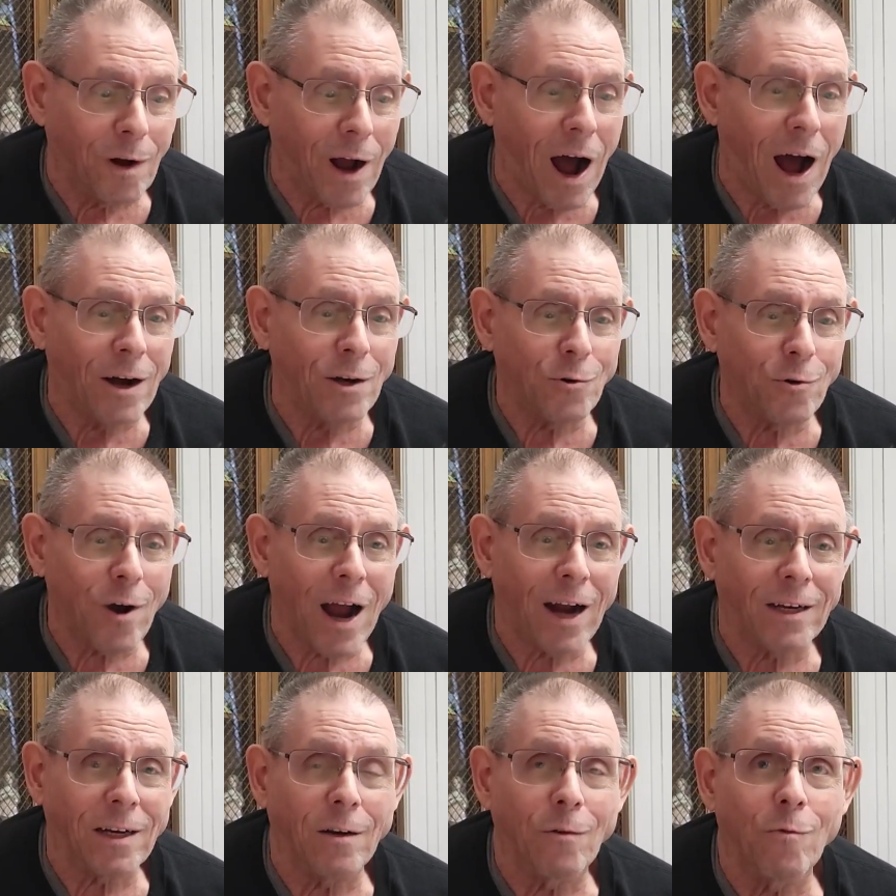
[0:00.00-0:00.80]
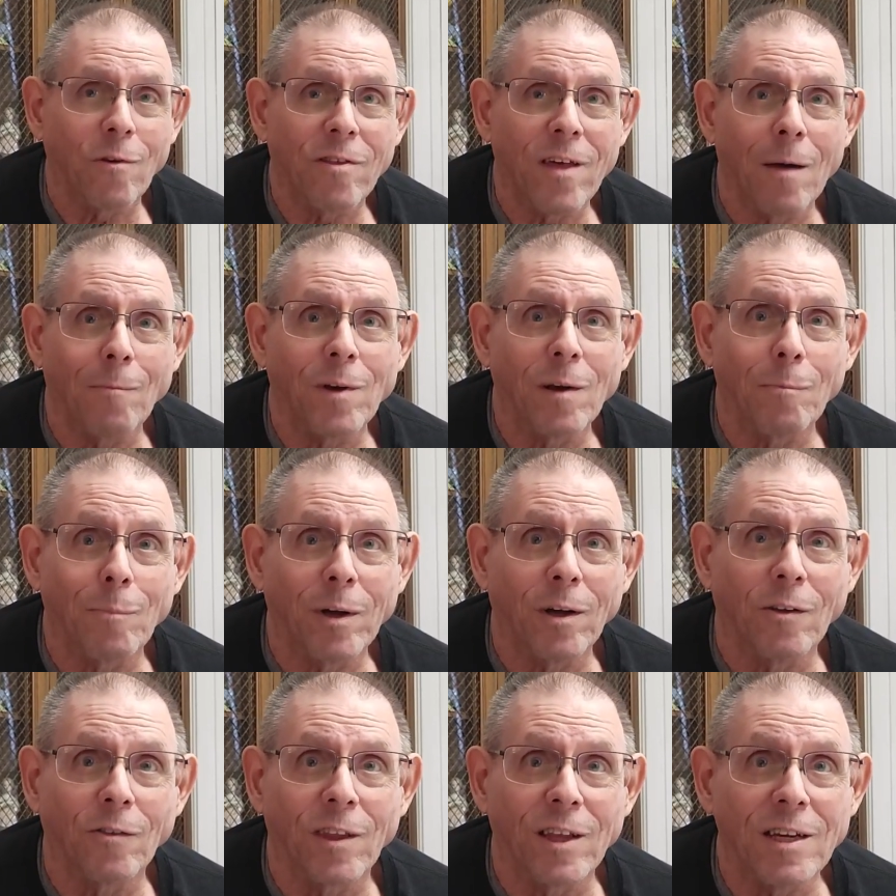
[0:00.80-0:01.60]
contracted with them to
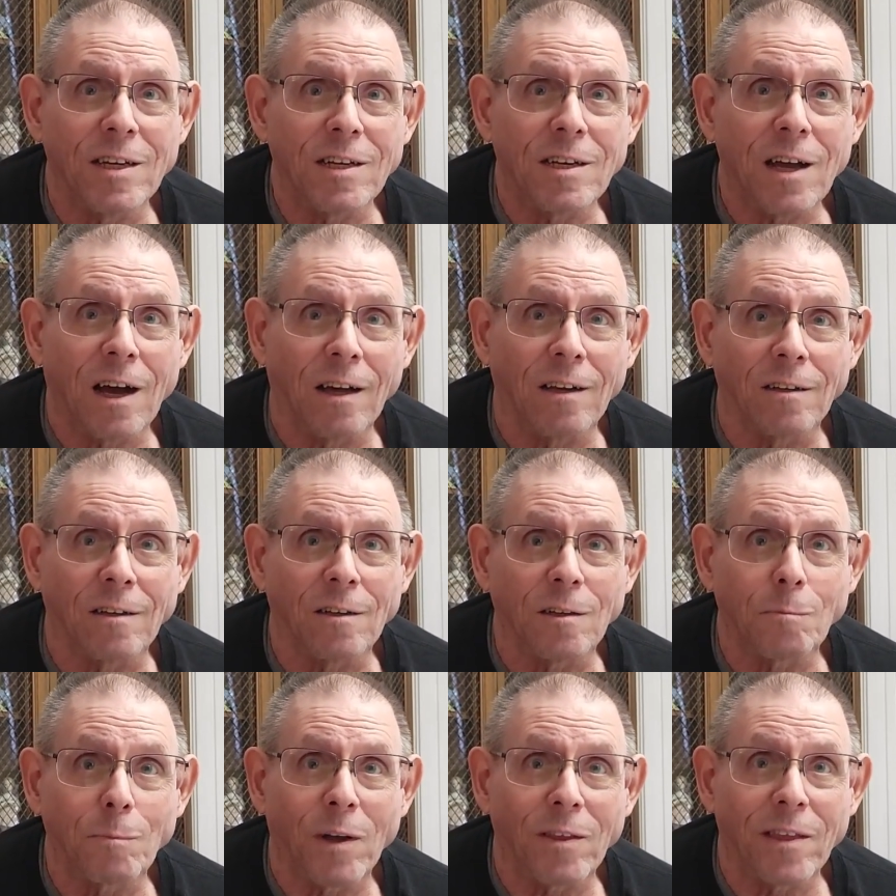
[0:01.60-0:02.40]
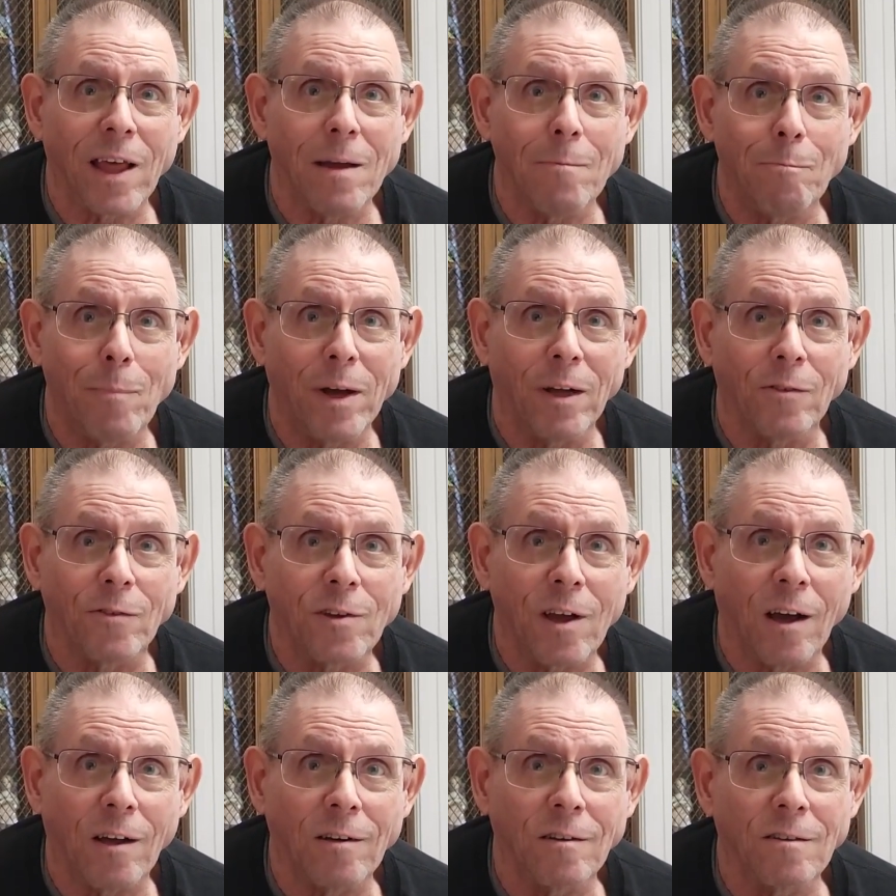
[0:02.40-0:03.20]
build these tunnels. But they built
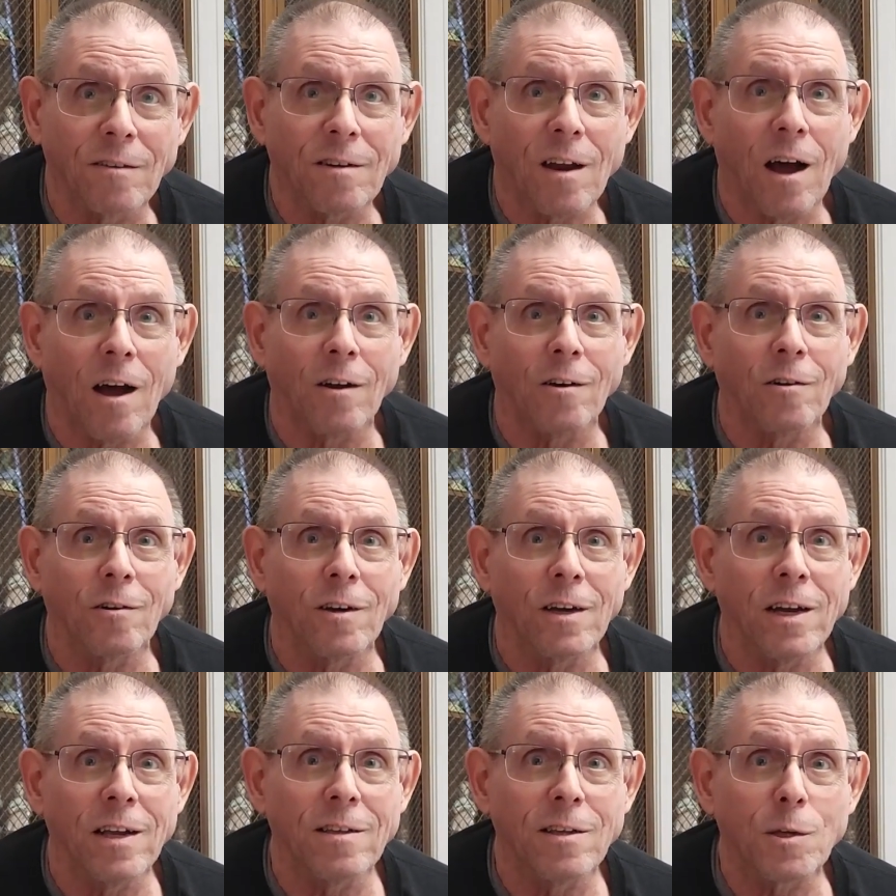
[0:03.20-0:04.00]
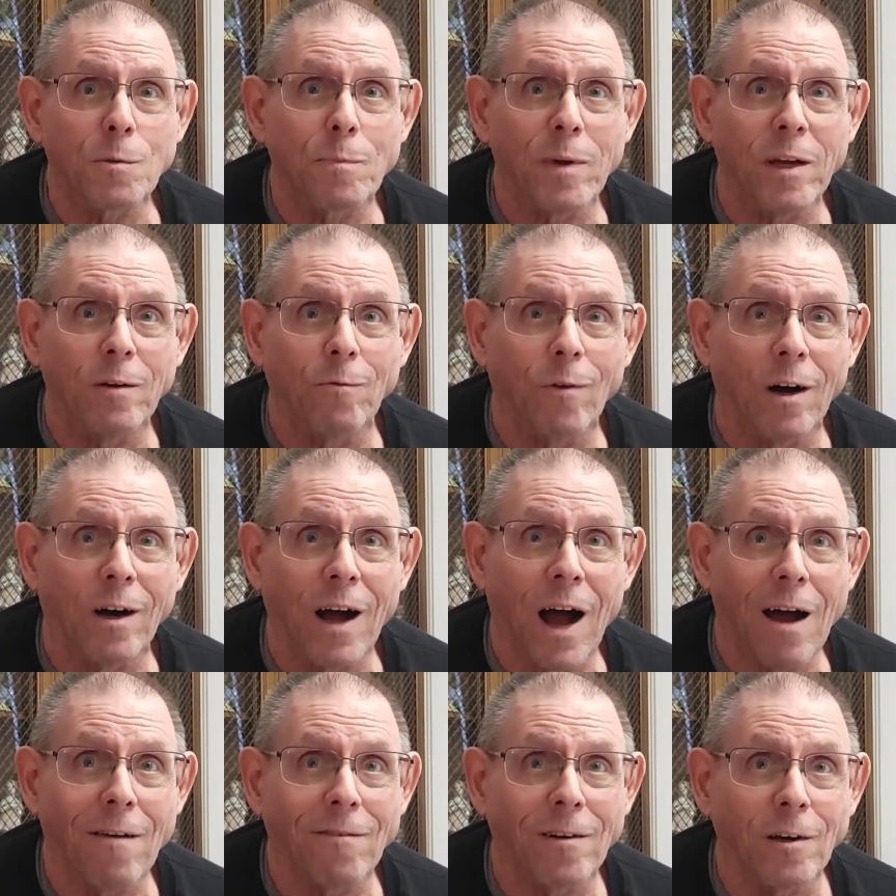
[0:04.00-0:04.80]
tunnels underneath
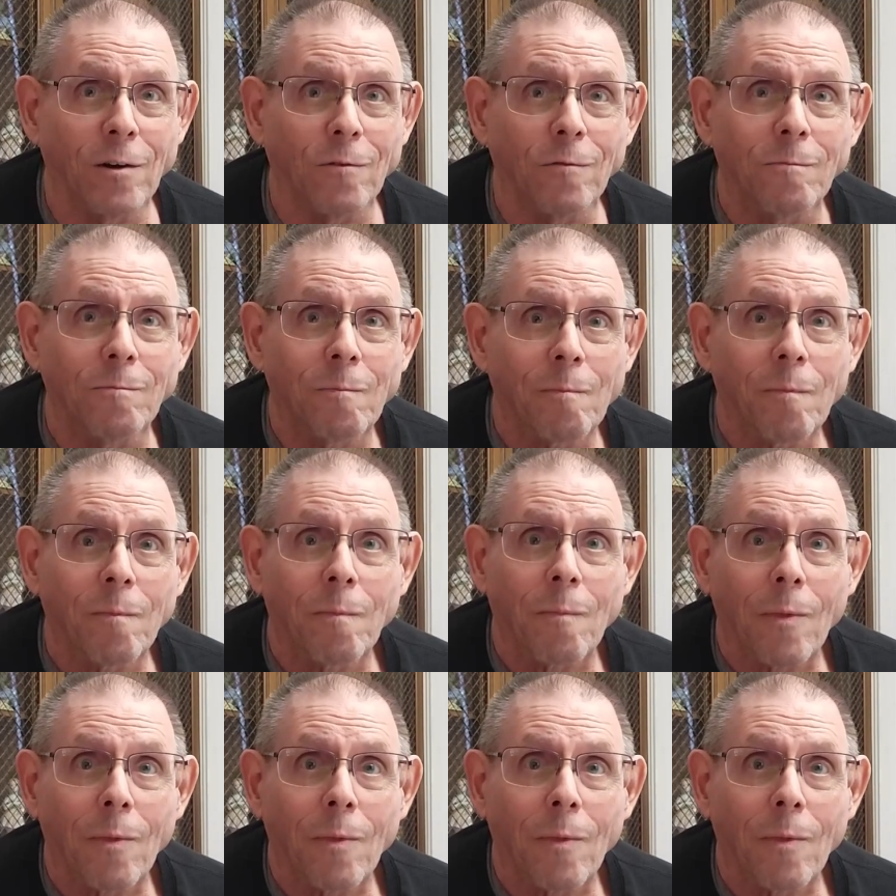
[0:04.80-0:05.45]
Speedwell Avenue.